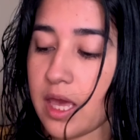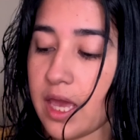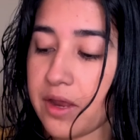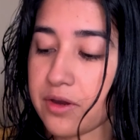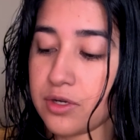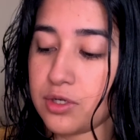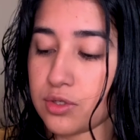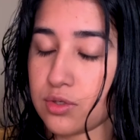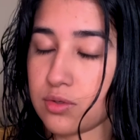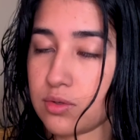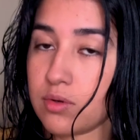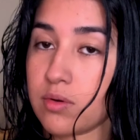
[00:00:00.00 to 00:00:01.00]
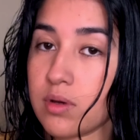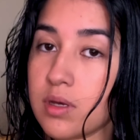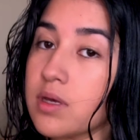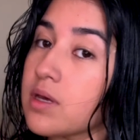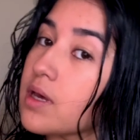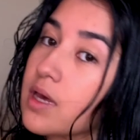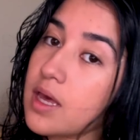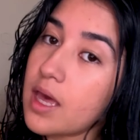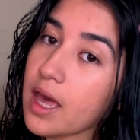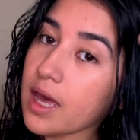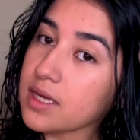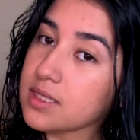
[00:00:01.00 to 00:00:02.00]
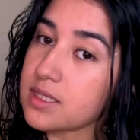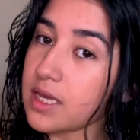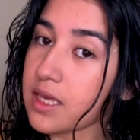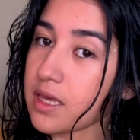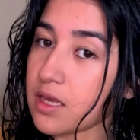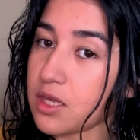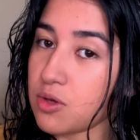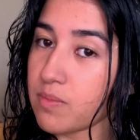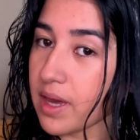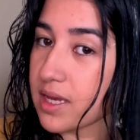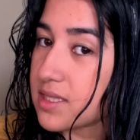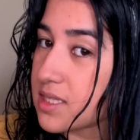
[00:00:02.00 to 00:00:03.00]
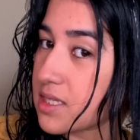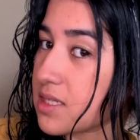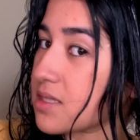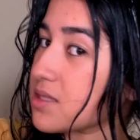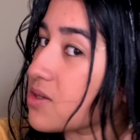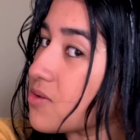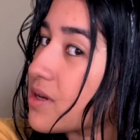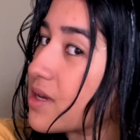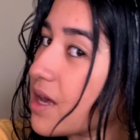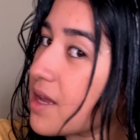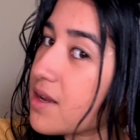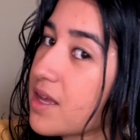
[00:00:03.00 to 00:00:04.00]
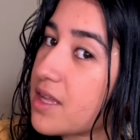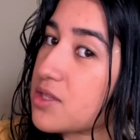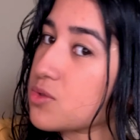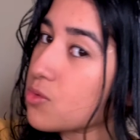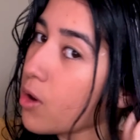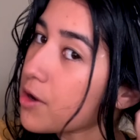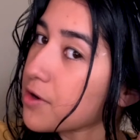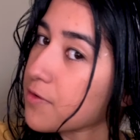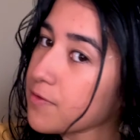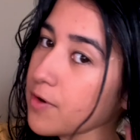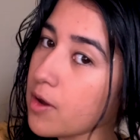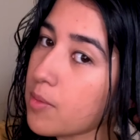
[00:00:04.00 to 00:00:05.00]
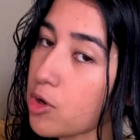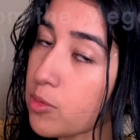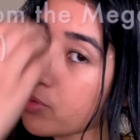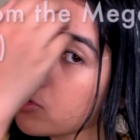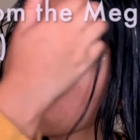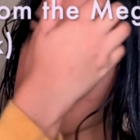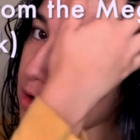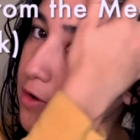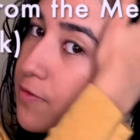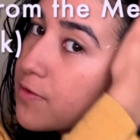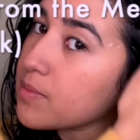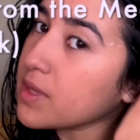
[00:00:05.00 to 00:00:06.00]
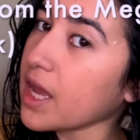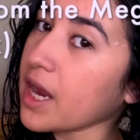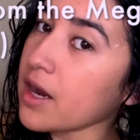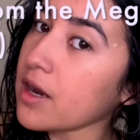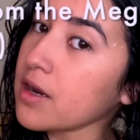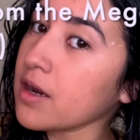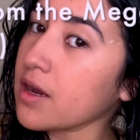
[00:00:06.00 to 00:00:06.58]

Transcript: hairdo like a humectant, so it kind of gets water from, or pulls water from the air.